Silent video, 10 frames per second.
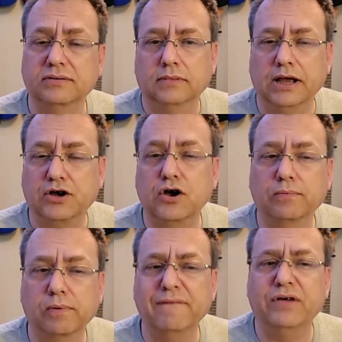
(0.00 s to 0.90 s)
It
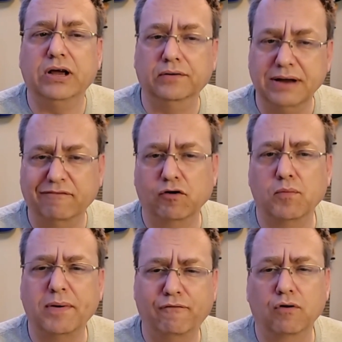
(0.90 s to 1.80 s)
could reveal
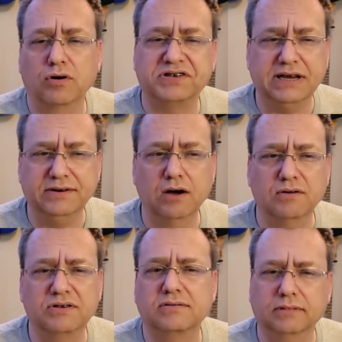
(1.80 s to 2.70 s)
never-before-seen
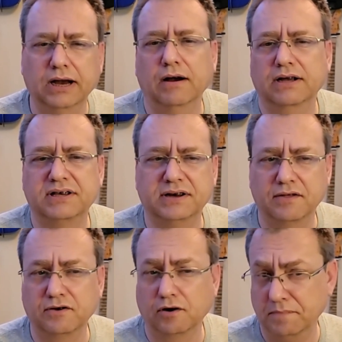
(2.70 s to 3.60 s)
notes, lyrics, and
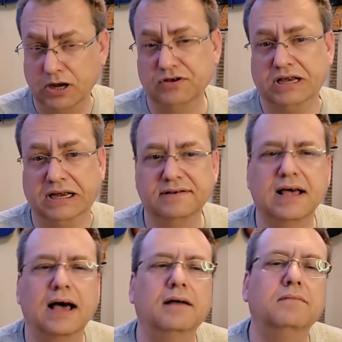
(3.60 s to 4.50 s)
other musings
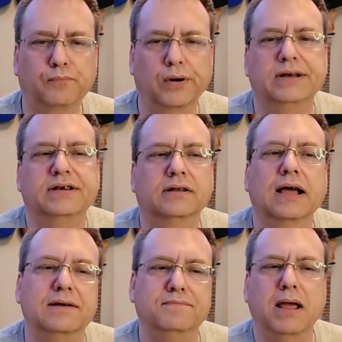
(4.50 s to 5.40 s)
that bring to
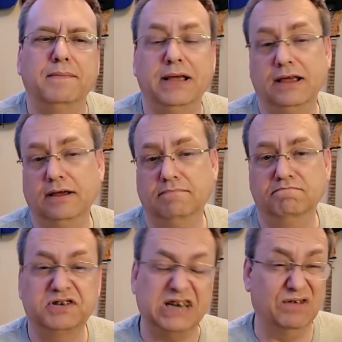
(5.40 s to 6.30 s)
light maybe
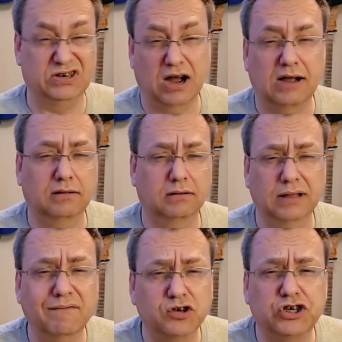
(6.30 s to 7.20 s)
Steven Tyler
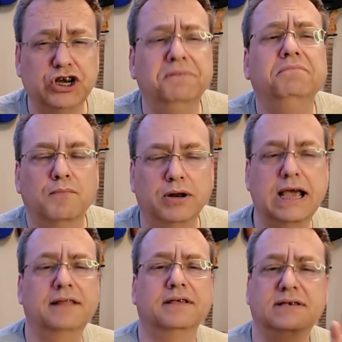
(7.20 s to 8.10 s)
level shit. But
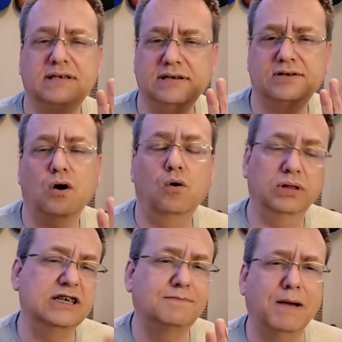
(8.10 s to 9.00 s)
again, this is
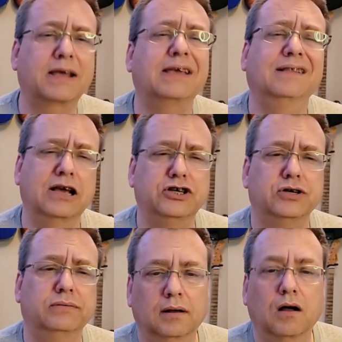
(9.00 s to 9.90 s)
only
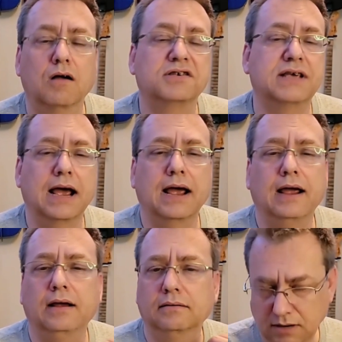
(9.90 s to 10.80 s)
speculation. And I'll
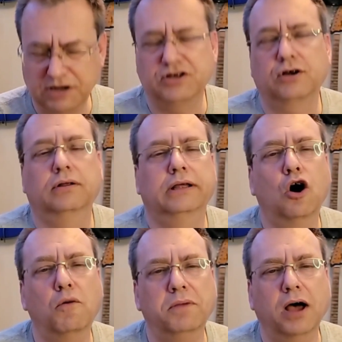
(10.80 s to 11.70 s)
say, I certainly
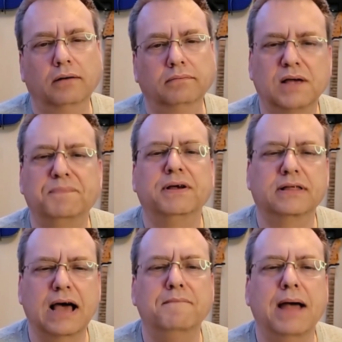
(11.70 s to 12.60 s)
hope not. Something of
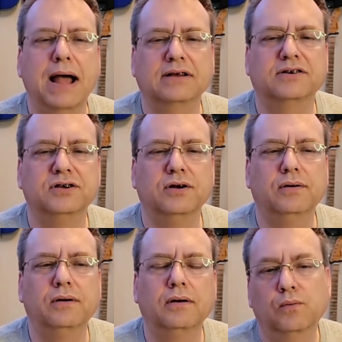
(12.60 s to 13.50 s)
that
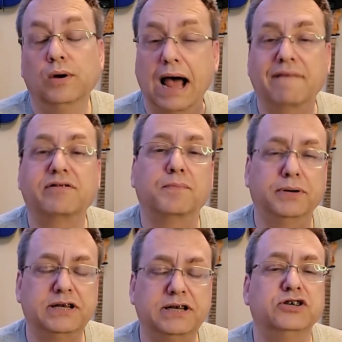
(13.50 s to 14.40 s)
magnitude would have the
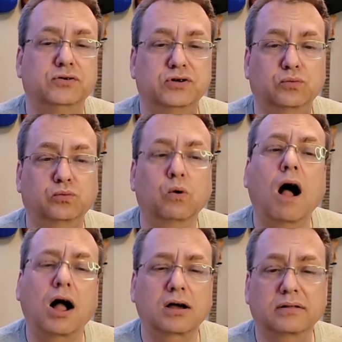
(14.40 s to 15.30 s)
potential to
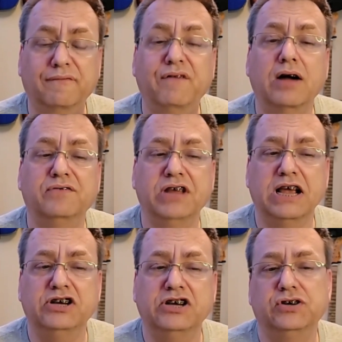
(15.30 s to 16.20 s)
rock the
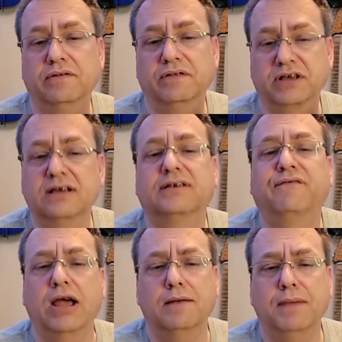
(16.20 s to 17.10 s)
foundation of the Kiss
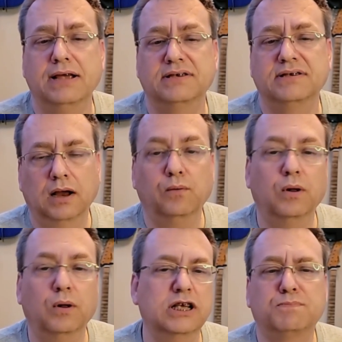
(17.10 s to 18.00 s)
fan base and
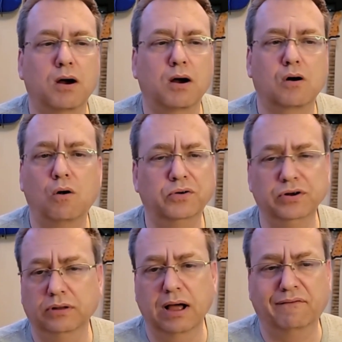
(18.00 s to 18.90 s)
really spark a whole
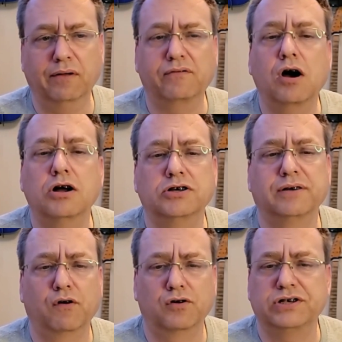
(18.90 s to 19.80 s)
new level of
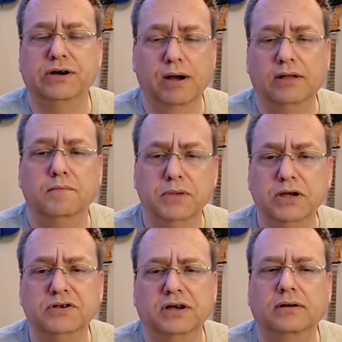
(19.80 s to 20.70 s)
controversy around the
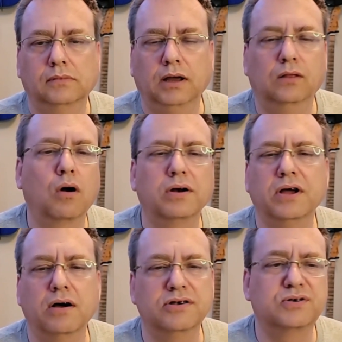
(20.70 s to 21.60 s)
music. And Lord
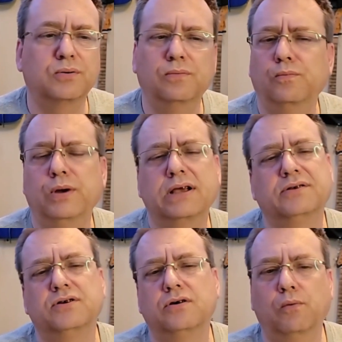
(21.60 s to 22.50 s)
knows, we could
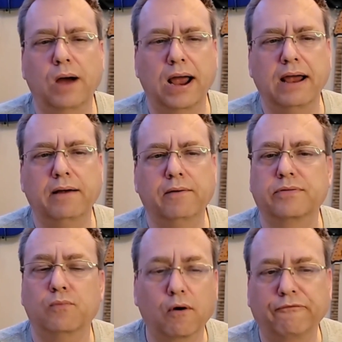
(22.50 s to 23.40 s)
do away with
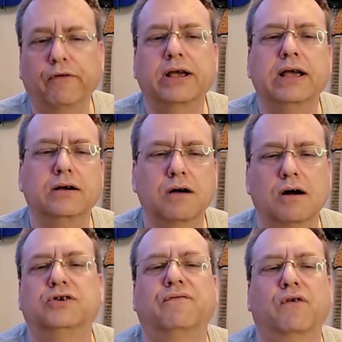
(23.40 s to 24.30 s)
more freaking
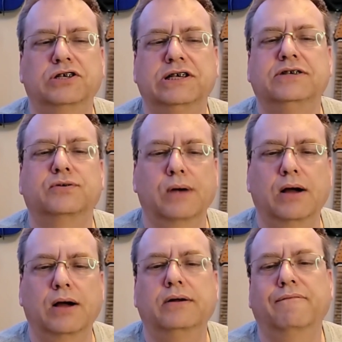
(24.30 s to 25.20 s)
controversy
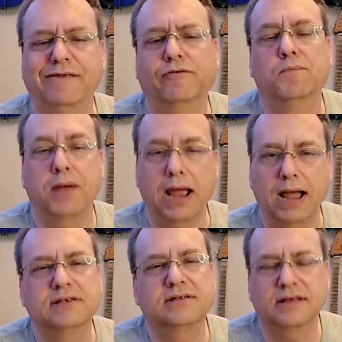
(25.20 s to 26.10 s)
surrounding our favorite
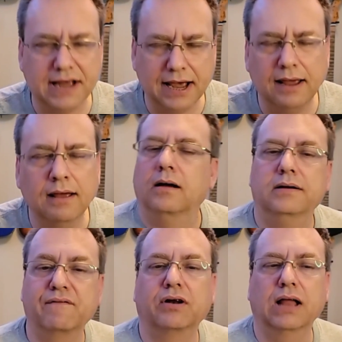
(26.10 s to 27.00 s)
bands of the day.
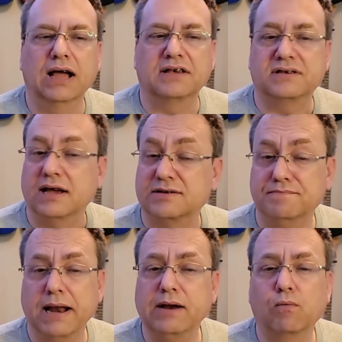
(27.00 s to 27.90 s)
Nevertheless, as
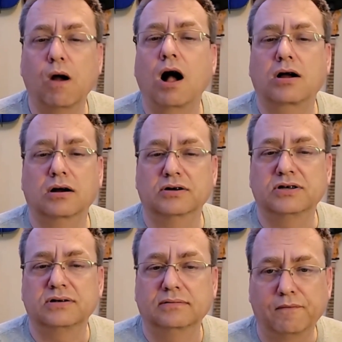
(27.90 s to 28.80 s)
many
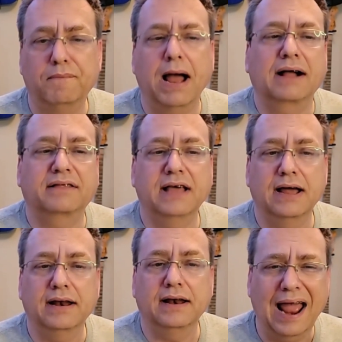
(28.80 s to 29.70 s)
rockers from back
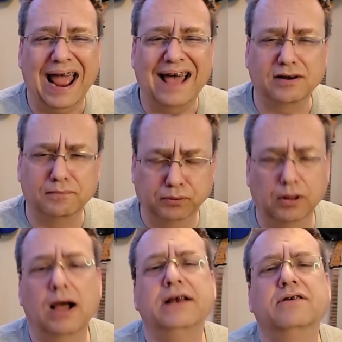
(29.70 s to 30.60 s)
then had their
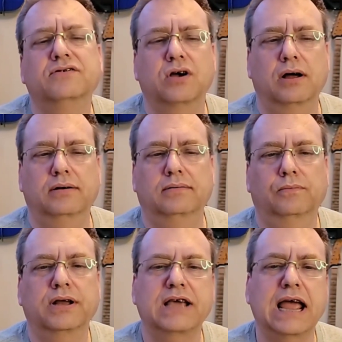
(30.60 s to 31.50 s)
blinders on
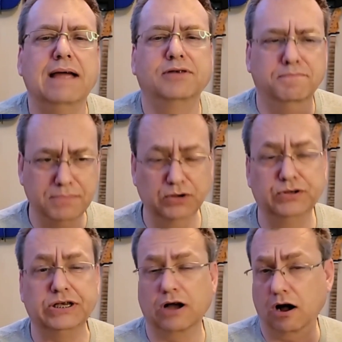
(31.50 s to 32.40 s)
when it came to
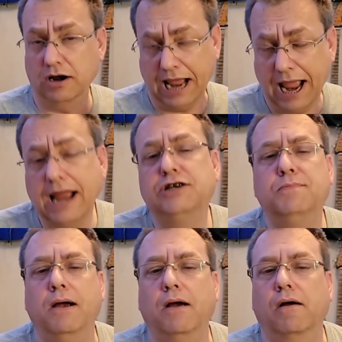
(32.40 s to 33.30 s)
musing on age
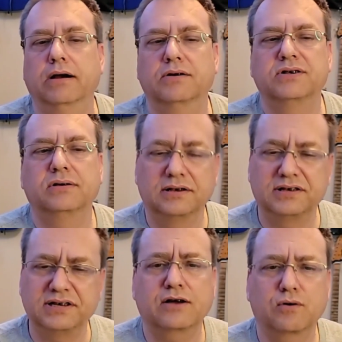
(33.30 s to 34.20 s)
barriers. Let's
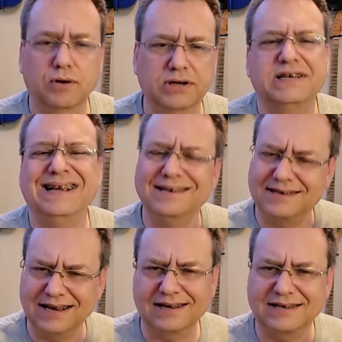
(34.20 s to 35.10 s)
take Christine
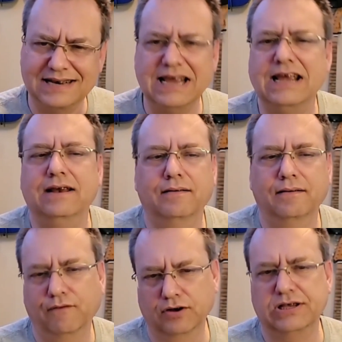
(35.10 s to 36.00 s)
16,
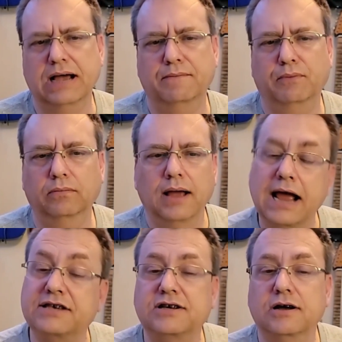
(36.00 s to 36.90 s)
for example.
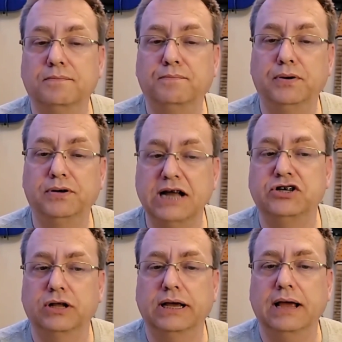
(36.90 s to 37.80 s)
Ace could
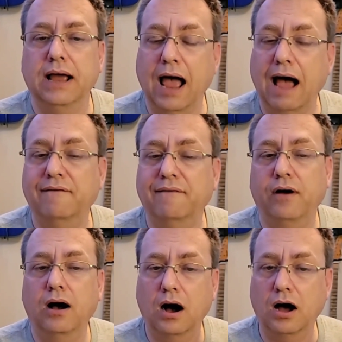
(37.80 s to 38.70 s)
potentially have
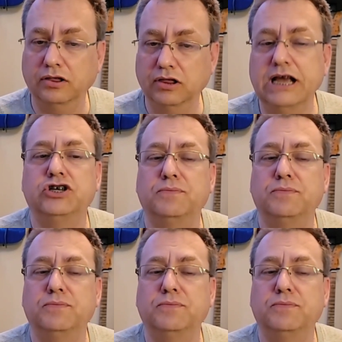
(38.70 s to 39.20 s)
unleashed